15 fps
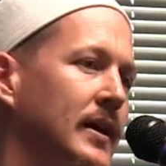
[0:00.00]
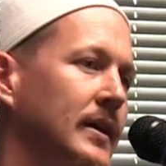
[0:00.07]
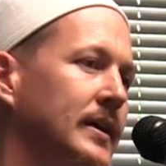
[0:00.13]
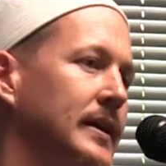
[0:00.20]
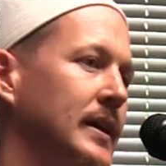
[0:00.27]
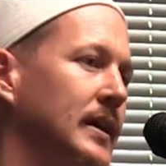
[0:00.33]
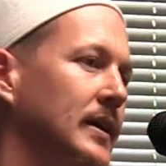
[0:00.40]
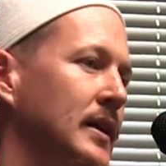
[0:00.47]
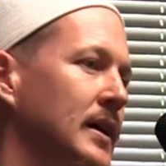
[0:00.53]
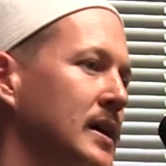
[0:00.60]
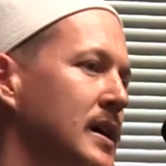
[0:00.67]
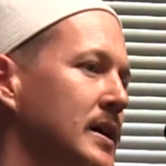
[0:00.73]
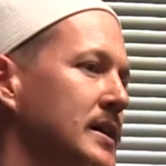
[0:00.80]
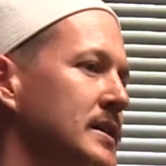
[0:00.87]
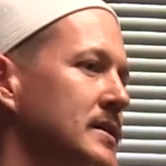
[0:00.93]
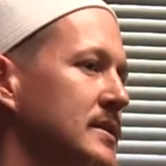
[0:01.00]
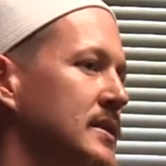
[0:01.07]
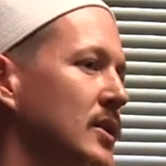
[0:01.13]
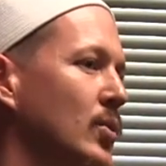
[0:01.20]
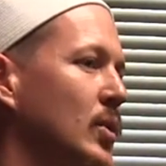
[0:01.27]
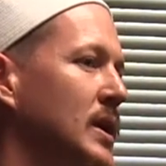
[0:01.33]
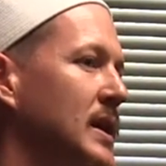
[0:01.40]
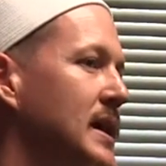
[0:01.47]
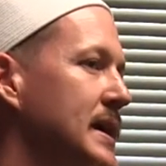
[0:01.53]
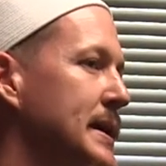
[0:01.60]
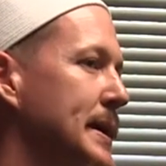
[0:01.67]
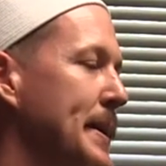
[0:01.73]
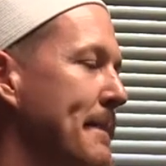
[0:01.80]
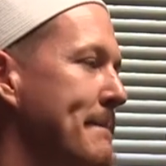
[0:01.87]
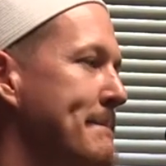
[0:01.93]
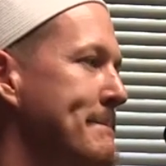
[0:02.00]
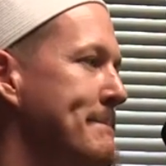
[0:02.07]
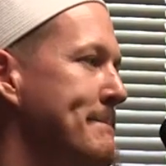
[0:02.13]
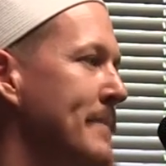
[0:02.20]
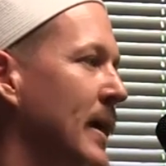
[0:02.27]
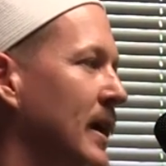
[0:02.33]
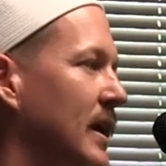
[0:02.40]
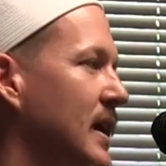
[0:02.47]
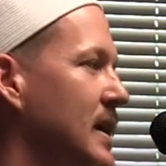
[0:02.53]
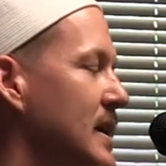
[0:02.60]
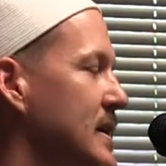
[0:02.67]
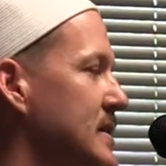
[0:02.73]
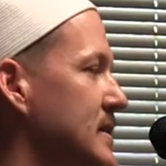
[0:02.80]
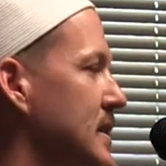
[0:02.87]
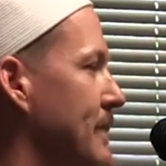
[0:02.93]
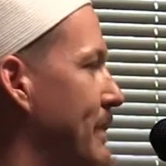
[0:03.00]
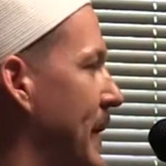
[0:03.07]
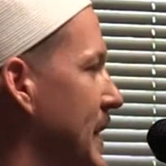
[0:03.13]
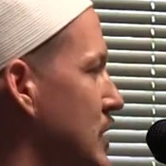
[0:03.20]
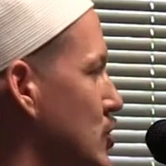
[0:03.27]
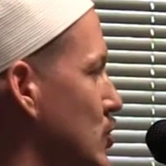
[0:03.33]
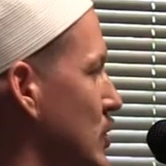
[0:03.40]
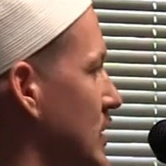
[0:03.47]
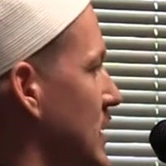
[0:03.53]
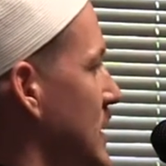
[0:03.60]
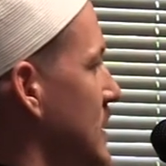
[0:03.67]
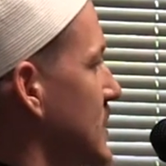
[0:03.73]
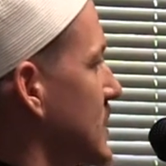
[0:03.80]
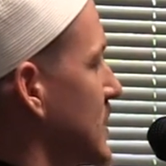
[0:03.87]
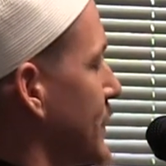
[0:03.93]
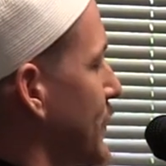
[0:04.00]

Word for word: That Allah is the wali. He is the patron, He is the